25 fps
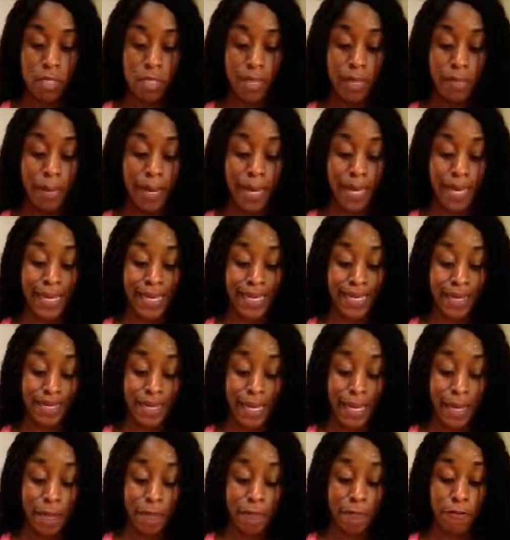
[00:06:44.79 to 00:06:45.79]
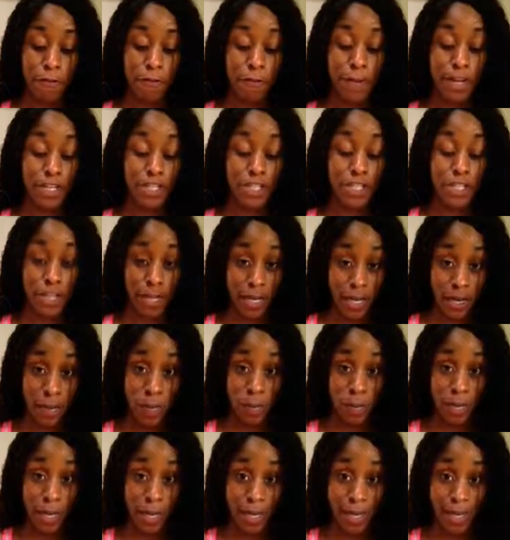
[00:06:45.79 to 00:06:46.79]
my intake for my chicken
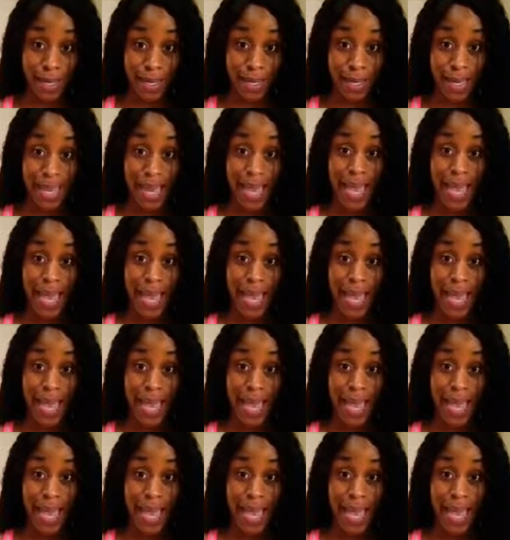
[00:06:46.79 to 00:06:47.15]
wing